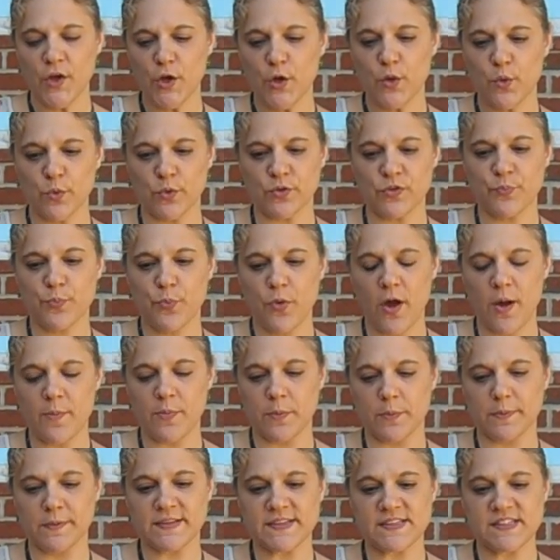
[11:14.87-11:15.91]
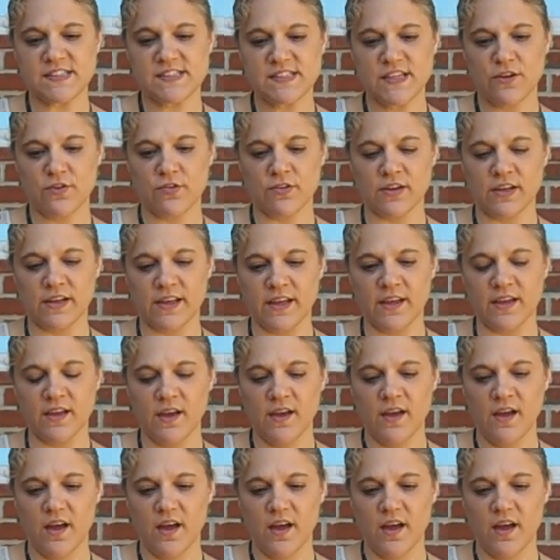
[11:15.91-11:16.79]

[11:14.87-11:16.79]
who was probably secretly